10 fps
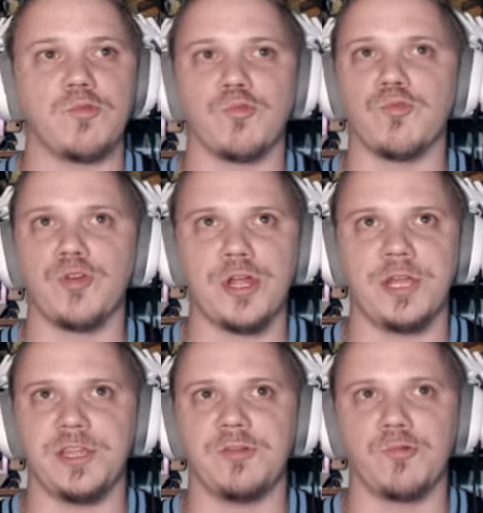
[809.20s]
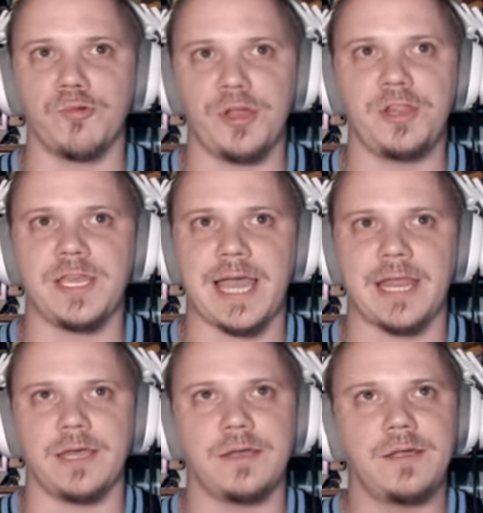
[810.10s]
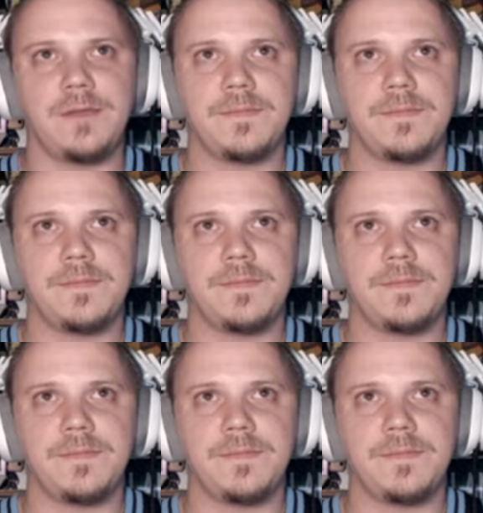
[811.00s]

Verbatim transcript: really, really got to